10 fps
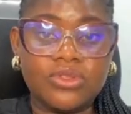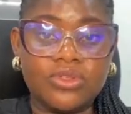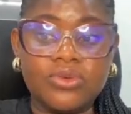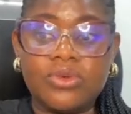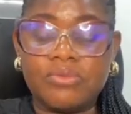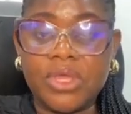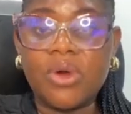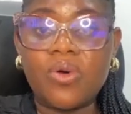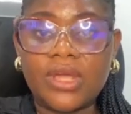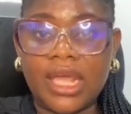to
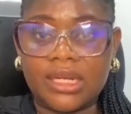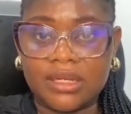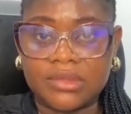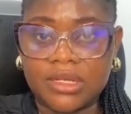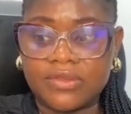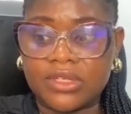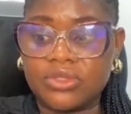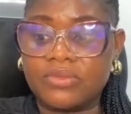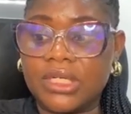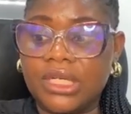be okay in themselves
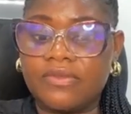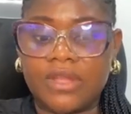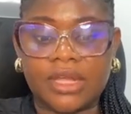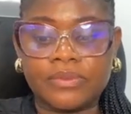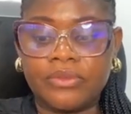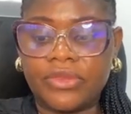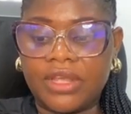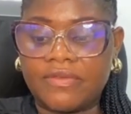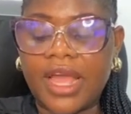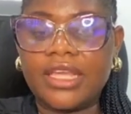and to believe that
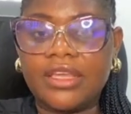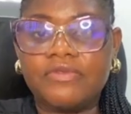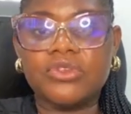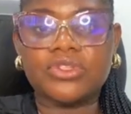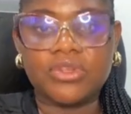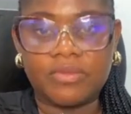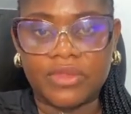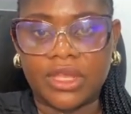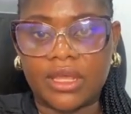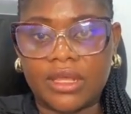if I give you
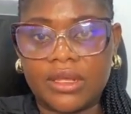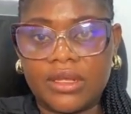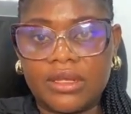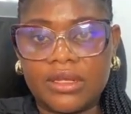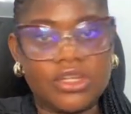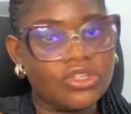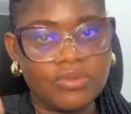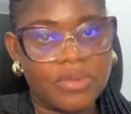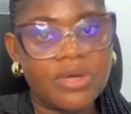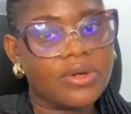something, it
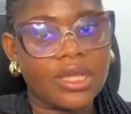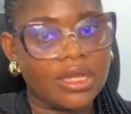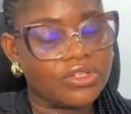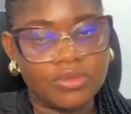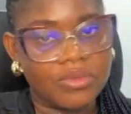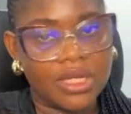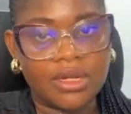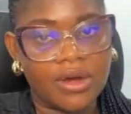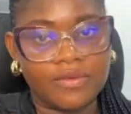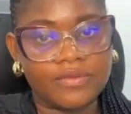should be okay, it should be
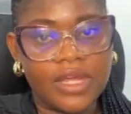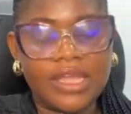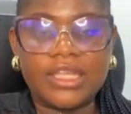enough.